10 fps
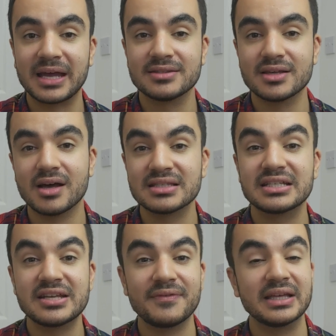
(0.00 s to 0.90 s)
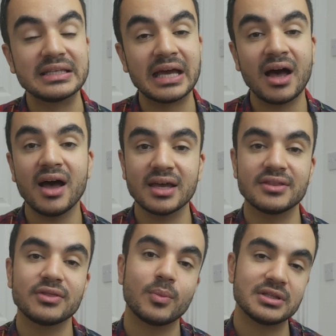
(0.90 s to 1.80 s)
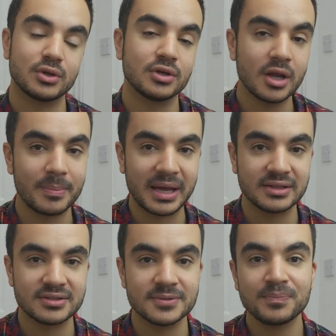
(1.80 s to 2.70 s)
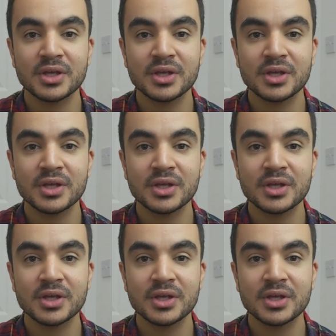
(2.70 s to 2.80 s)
bands are significantly higher than the ones on lower bands.